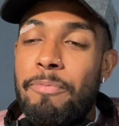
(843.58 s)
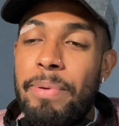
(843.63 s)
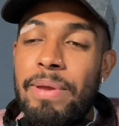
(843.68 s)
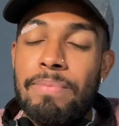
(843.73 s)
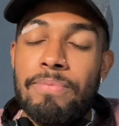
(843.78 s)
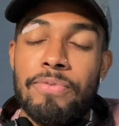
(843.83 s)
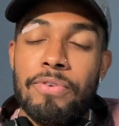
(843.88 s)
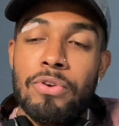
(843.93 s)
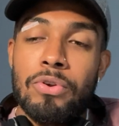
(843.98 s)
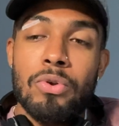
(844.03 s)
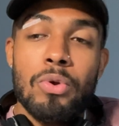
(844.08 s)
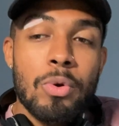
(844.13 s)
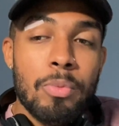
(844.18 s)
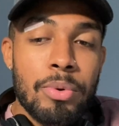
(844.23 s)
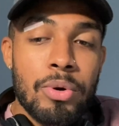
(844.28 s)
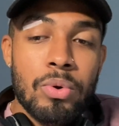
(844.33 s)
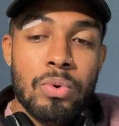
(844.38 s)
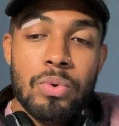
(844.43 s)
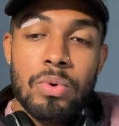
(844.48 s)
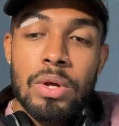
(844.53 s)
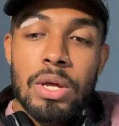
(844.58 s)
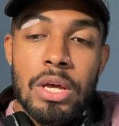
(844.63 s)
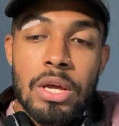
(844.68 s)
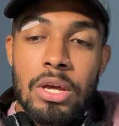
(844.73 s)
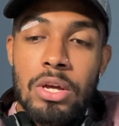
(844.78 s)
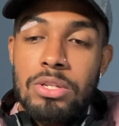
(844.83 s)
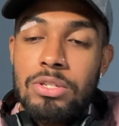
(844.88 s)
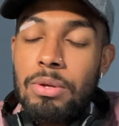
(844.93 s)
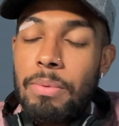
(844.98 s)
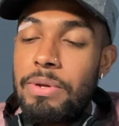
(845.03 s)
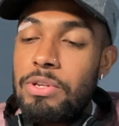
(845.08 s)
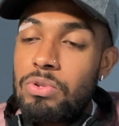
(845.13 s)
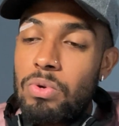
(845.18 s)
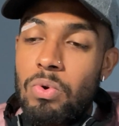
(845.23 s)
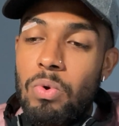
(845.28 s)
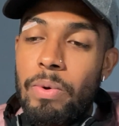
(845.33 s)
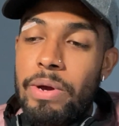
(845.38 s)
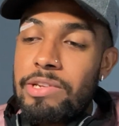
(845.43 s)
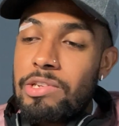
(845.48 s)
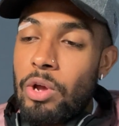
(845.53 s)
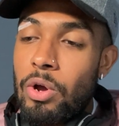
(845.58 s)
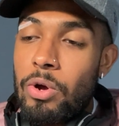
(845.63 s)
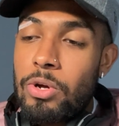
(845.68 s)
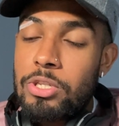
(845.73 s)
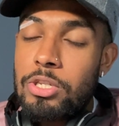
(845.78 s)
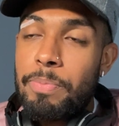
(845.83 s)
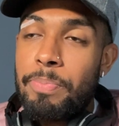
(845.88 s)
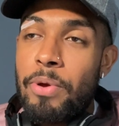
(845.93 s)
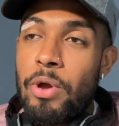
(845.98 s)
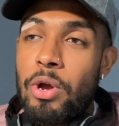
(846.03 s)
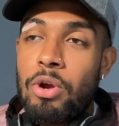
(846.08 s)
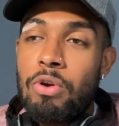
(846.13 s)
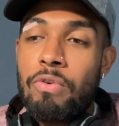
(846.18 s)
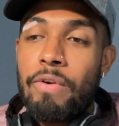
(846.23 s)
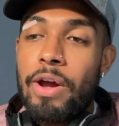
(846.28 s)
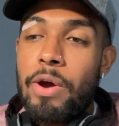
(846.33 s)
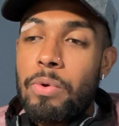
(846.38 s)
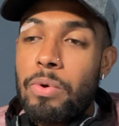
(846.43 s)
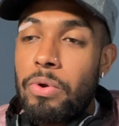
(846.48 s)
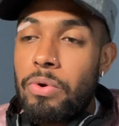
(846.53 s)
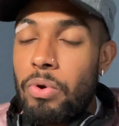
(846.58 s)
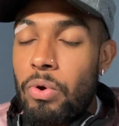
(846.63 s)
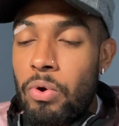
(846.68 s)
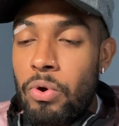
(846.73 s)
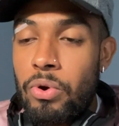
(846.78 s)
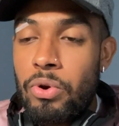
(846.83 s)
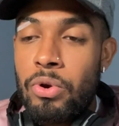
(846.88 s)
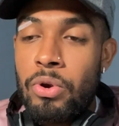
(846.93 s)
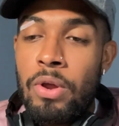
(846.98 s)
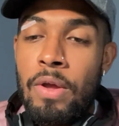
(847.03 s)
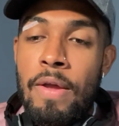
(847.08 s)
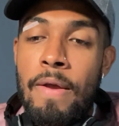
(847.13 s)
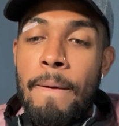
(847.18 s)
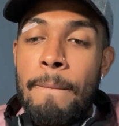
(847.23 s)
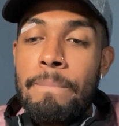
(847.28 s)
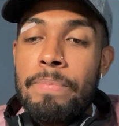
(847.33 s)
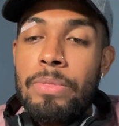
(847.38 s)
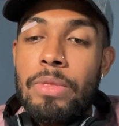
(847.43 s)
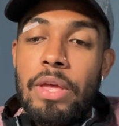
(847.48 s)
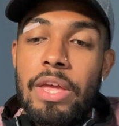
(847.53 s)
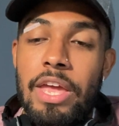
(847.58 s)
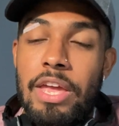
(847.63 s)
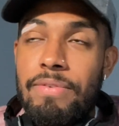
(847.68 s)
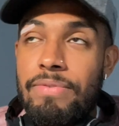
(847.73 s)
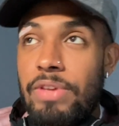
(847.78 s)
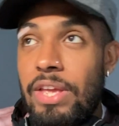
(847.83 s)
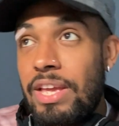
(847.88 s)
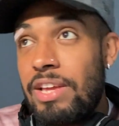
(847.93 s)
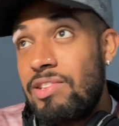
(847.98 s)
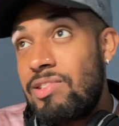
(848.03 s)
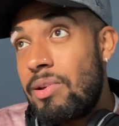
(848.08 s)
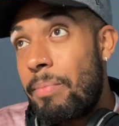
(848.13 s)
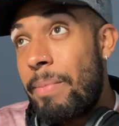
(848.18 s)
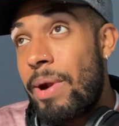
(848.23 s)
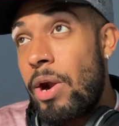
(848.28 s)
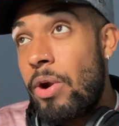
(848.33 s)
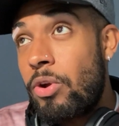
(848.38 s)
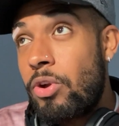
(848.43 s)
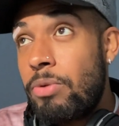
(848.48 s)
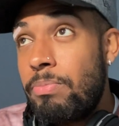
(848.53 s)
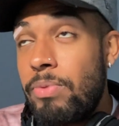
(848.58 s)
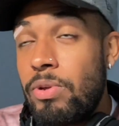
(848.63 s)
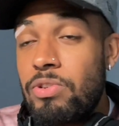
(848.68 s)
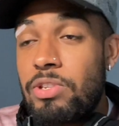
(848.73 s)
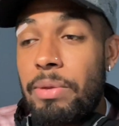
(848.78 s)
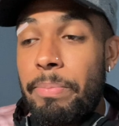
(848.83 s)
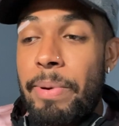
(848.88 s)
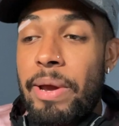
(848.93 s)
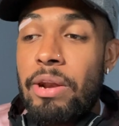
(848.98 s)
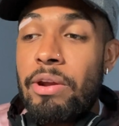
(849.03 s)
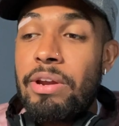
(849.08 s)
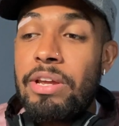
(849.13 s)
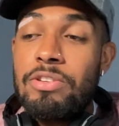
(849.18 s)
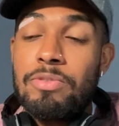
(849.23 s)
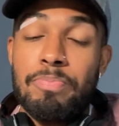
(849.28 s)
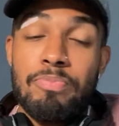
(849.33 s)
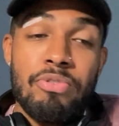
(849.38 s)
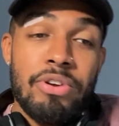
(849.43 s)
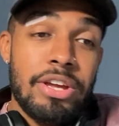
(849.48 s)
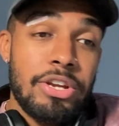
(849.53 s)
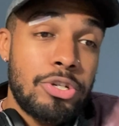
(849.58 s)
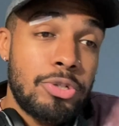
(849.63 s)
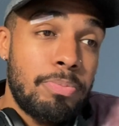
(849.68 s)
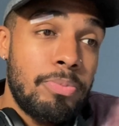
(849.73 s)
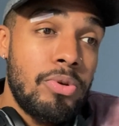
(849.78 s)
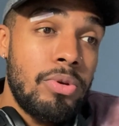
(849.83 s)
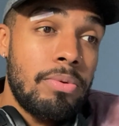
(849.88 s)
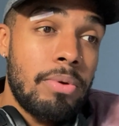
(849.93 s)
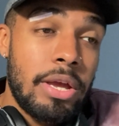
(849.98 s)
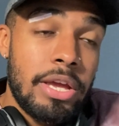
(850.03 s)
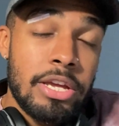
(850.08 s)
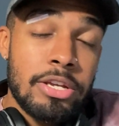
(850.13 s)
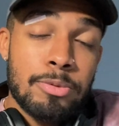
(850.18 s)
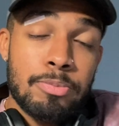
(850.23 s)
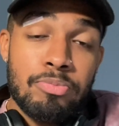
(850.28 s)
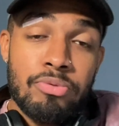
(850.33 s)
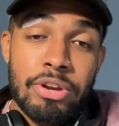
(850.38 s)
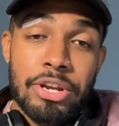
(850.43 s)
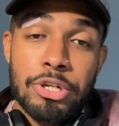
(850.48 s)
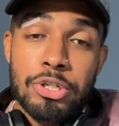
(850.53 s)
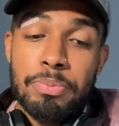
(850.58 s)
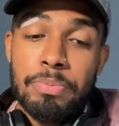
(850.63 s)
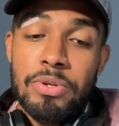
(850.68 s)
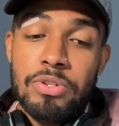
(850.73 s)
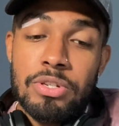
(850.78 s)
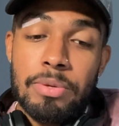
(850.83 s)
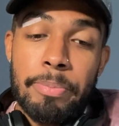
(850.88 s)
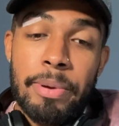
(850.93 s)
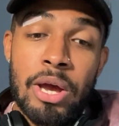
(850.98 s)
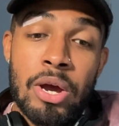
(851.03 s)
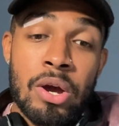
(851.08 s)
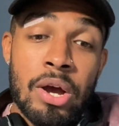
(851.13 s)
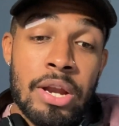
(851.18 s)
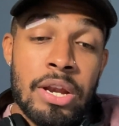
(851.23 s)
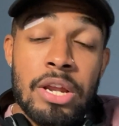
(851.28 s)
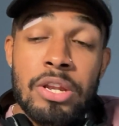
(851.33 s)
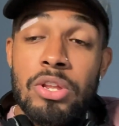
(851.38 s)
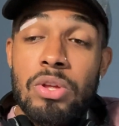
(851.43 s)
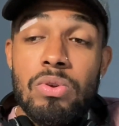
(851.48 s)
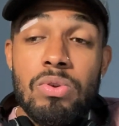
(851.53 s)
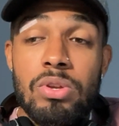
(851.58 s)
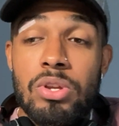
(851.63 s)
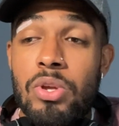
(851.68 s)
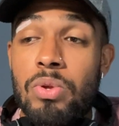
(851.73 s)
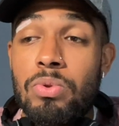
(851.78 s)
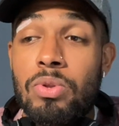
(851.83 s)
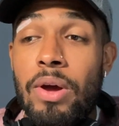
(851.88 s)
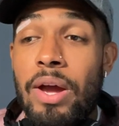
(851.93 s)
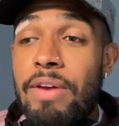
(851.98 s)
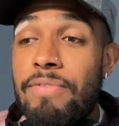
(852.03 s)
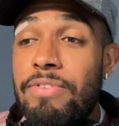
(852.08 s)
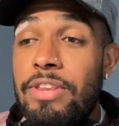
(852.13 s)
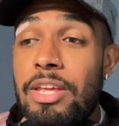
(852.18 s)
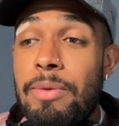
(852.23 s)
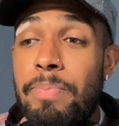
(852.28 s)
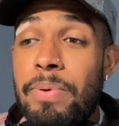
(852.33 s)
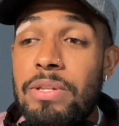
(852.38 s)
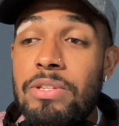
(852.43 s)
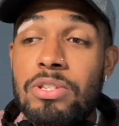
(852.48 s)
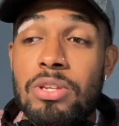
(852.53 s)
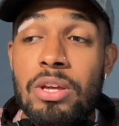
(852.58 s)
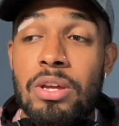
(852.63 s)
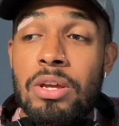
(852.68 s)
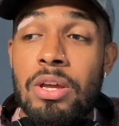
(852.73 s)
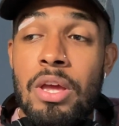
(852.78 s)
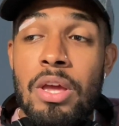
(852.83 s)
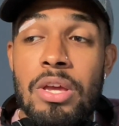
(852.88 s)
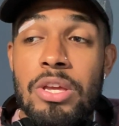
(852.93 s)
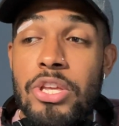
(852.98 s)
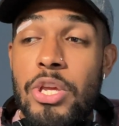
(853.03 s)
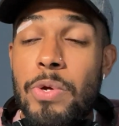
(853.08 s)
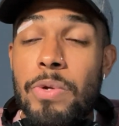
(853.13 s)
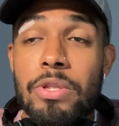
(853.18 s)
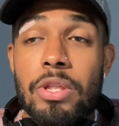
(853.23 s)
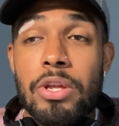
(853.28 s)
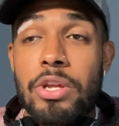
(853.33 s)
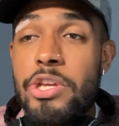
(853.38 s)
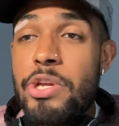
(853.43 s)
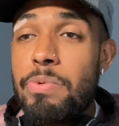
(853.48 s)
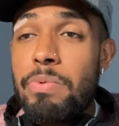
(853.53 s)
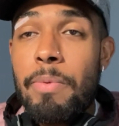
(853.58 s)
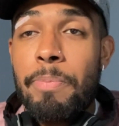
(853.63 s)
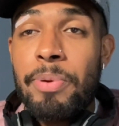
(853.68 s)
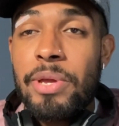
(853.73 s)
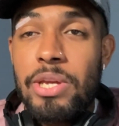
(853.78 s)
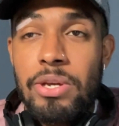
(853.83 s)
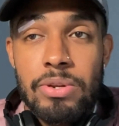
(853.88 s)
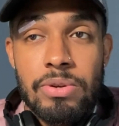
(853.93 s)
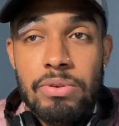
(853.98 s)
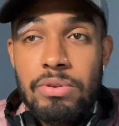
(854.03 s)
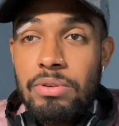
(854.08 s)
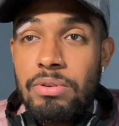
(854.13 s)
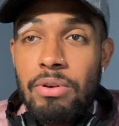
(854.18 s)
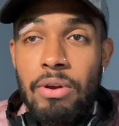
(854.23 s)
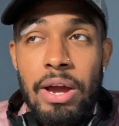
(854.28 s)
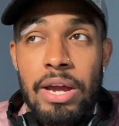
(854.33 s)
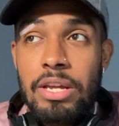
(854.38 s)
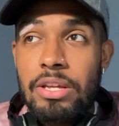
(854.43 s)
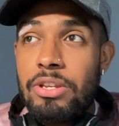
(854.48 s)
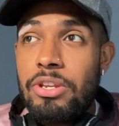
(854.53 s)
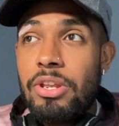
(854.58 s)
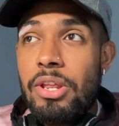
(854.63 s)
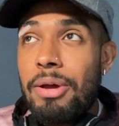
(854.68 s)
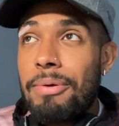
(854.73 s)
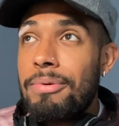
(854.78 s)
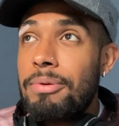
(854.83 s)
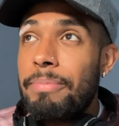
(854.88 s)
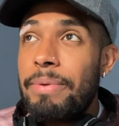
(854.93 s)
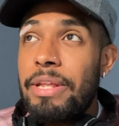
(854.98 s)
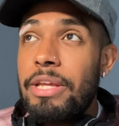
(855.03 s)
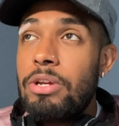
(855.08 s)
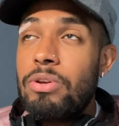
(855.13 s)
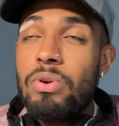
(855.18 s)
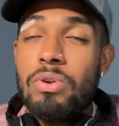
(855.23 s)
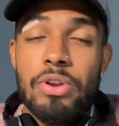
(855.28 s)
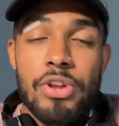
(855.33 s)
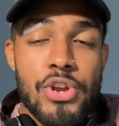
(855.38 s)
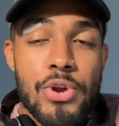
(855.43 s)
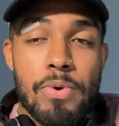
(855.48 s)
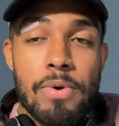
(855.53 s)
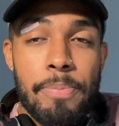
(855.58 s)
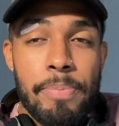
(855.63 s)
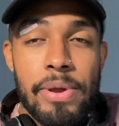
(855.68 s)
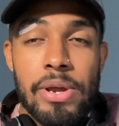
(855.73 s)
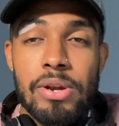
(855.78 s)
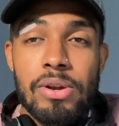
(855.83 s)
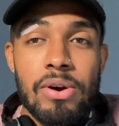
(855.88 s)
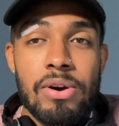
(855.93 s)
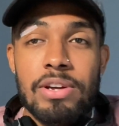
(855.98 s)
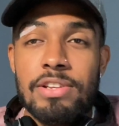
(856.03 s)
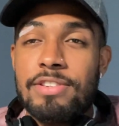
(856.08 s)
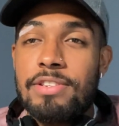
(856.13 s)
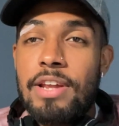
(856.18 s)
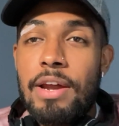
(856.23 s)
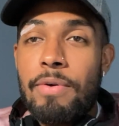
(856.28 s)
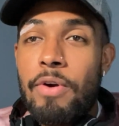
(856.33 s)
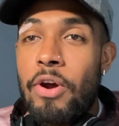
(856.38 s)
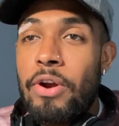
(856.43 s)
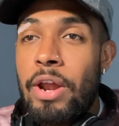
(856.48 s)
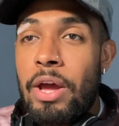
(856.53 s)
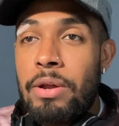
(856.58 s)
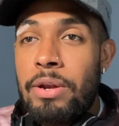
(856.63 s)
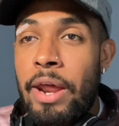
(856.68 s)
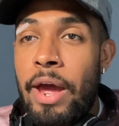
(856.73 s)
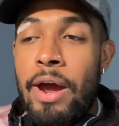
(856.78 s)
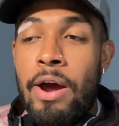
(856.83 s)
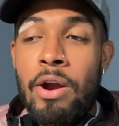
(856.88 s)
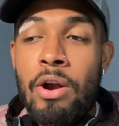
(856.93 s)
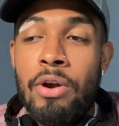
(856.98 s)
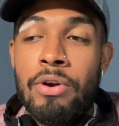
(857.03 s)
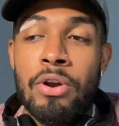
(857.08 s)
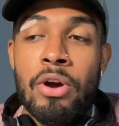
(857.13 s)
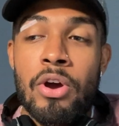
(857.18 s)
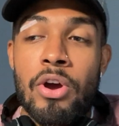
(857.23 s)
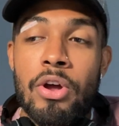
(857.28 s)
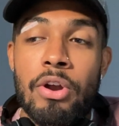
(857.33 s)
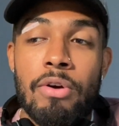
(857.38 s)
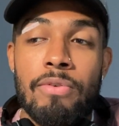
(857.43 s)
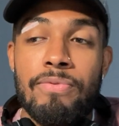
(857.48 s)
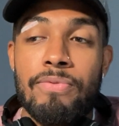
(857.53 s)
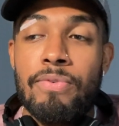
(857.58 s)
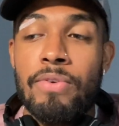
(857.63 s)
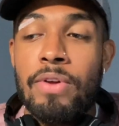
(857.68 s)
been phenomenal. So it's always hard to put a crown on is American music better, is British music better, and then you dive deep into the European. Like, do you know how many good European artists there are that are unheard of